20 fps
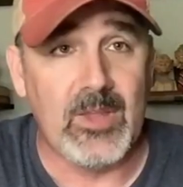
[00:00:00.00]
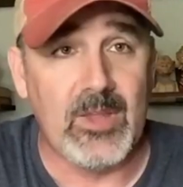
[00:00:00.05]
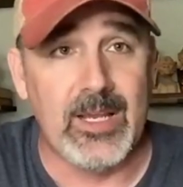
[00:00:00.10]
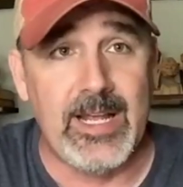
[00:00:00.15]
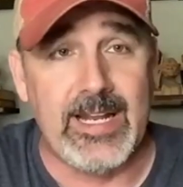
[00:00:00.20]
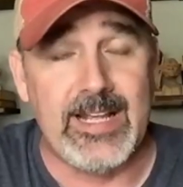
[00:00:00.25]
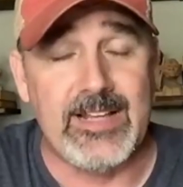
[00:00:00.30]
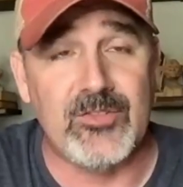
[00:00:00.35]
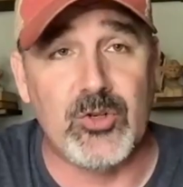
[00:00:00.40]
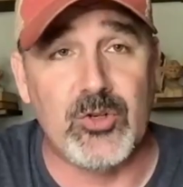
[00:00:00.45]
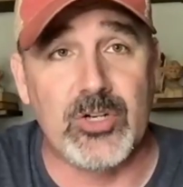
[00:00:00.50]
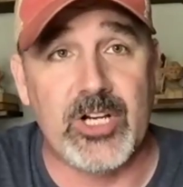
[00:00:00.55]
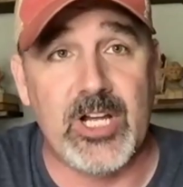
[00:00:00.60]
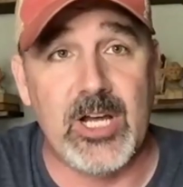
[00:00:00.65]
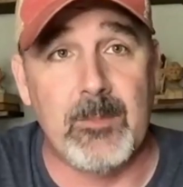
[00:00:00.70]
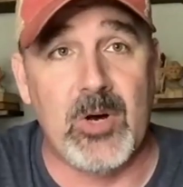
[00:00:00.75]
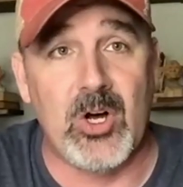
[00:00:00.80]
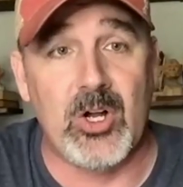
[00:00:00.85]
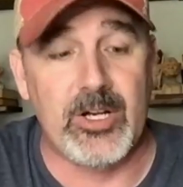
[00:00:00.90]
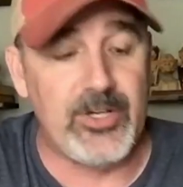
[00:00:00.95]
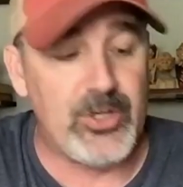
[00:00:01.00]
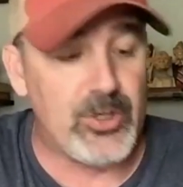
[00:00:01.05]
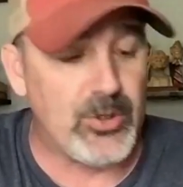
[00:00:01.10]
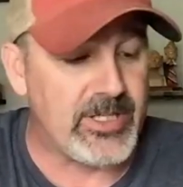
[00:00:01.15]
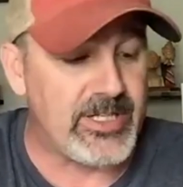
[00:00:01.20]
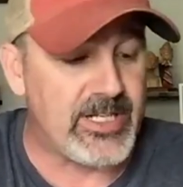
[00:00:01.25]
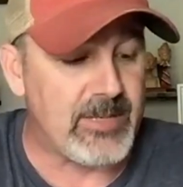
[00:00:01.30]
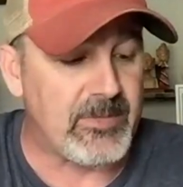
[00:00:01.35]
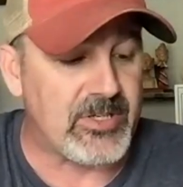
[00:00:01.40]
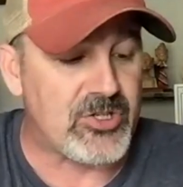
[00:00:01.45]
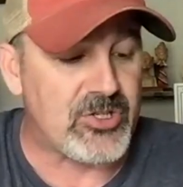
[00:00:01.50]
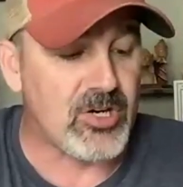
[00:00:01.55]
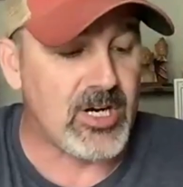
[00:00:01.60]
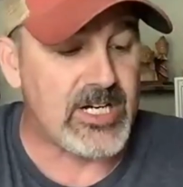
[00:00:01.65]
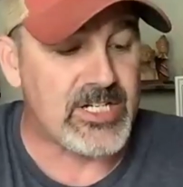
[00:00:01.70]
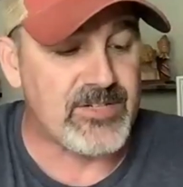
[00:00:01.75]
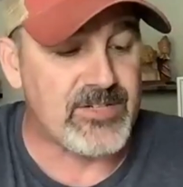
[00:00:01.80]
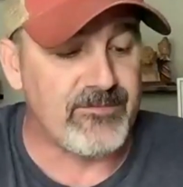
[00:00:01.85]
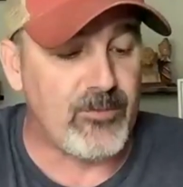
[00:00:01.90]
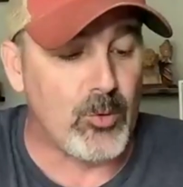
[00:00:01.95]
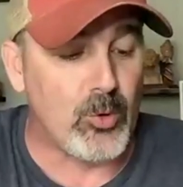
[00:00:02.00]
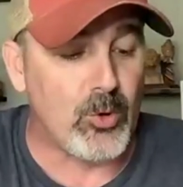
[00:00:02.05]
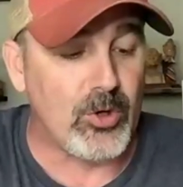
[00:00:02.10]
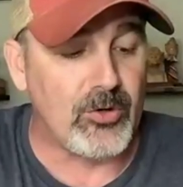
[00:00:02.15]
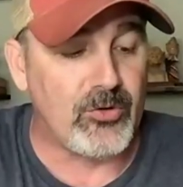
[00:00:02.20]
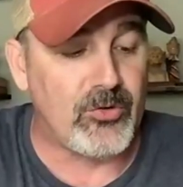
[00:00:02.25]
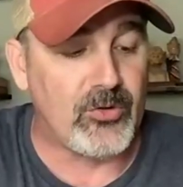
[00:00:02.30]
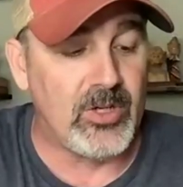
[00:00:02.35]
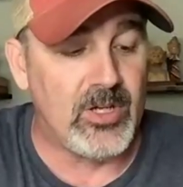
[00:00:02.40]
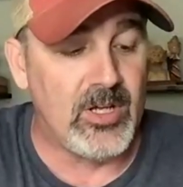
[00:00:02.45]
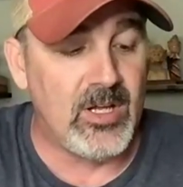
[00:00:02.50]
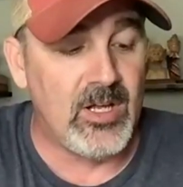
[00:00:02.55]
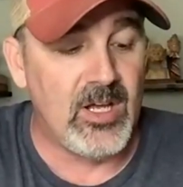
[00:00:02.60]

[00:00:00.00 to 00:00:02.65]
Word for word: and he's going to come on and do a demonstration for us.